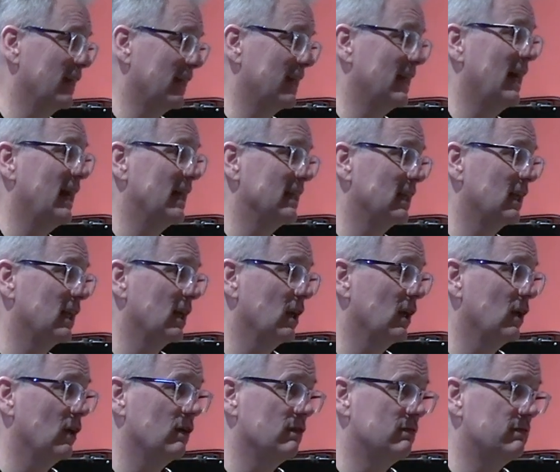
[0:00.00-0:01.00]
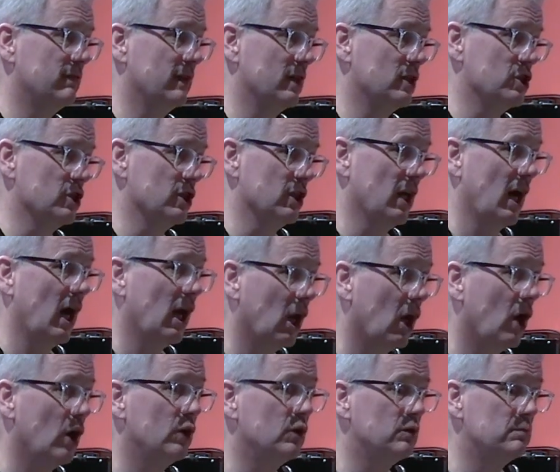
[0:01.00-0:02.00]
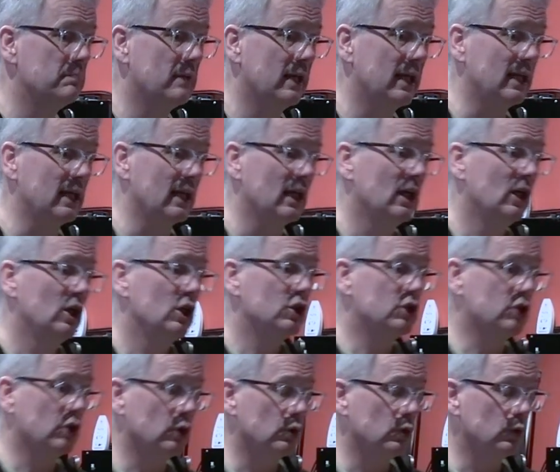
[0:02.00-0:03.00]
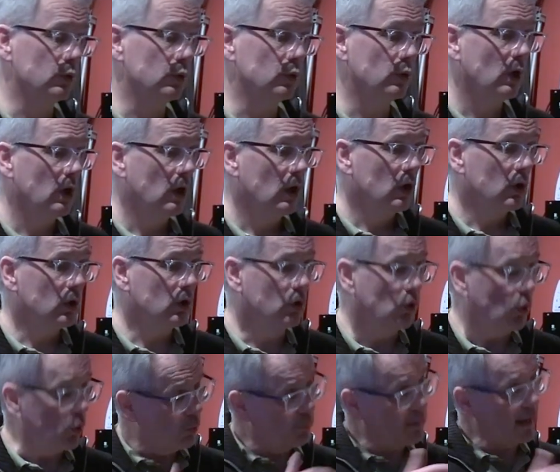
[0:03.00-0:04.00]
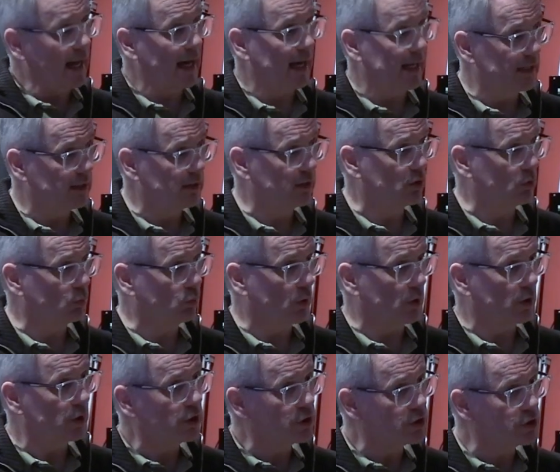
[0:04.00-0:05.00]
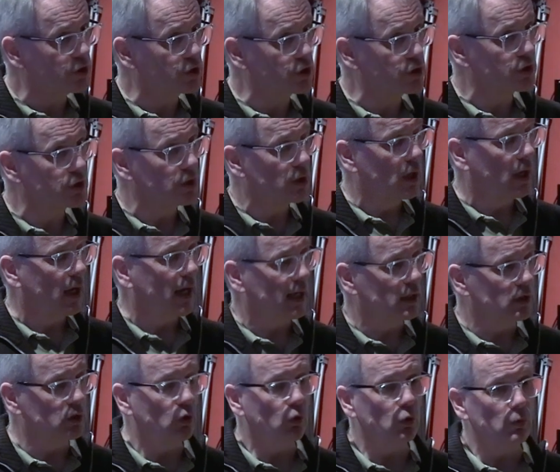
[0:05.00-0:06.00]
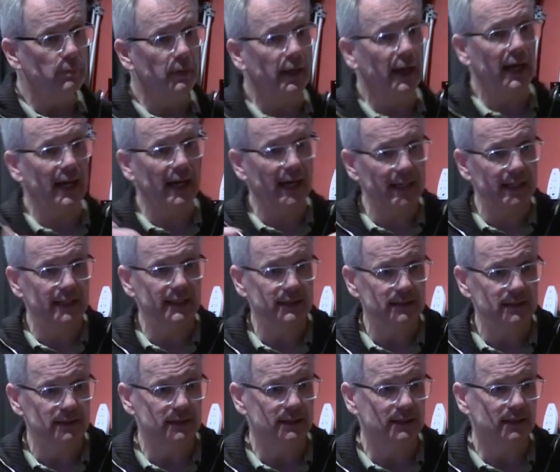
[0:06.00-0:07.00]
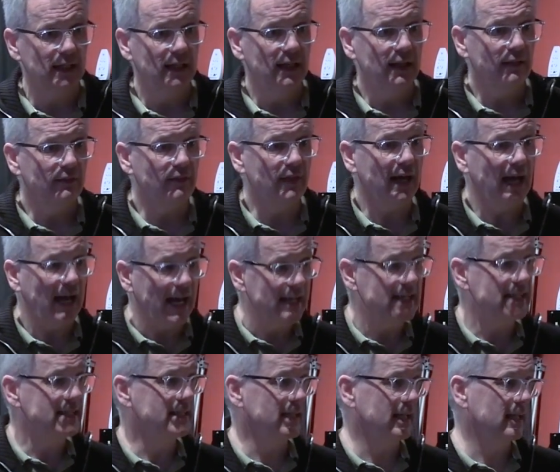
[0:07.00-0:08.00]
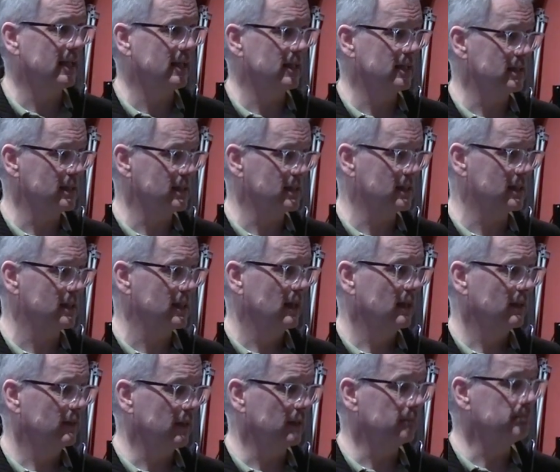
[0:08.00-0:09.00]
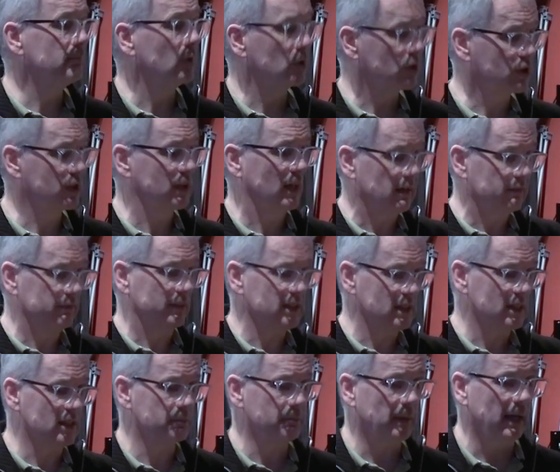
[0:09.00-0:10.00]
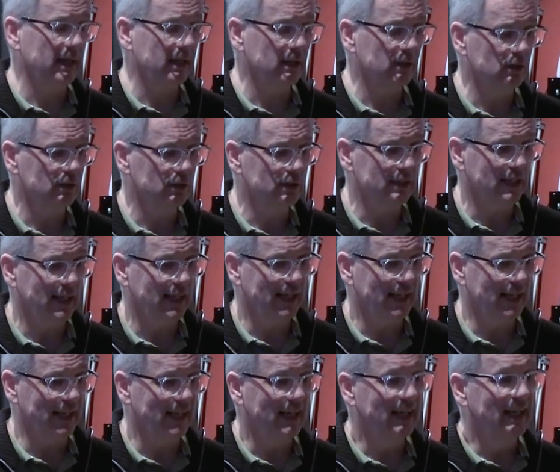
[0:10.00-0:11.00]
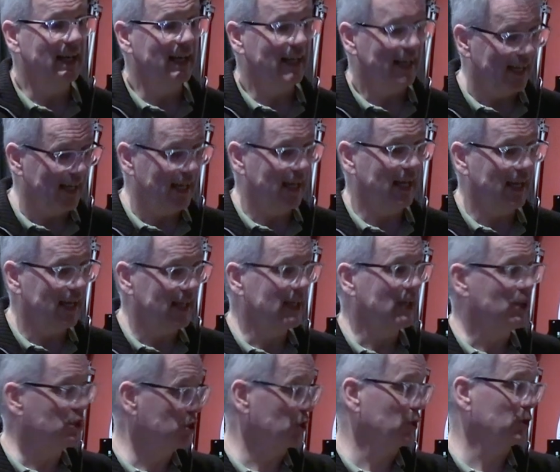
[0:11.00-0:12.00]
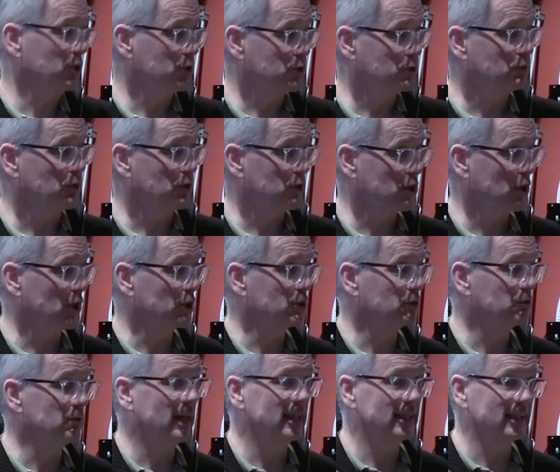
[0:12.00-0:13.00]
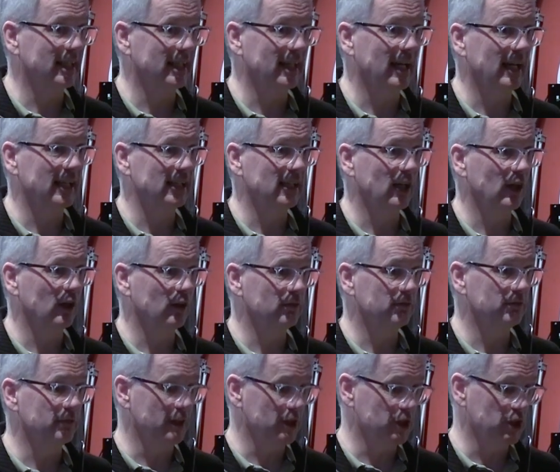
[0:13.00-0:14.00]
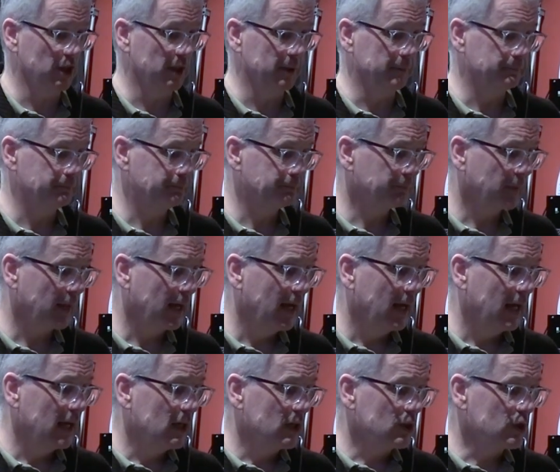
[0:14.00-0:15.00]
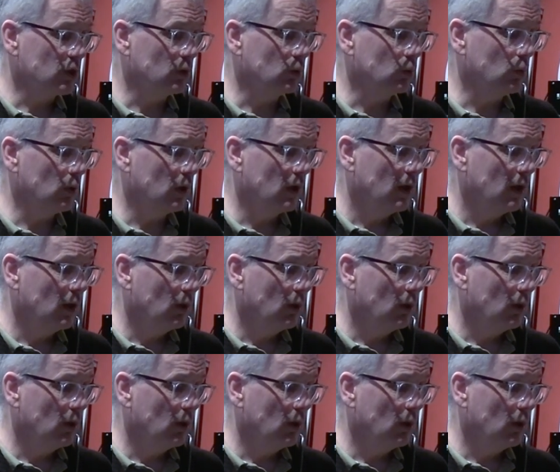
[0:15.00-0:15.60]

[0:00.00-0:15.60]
The Candle of Vision allowed me to go behind the words and go behind the ideas that must have inspired A.E. George Russell to write The Candle of Vision. So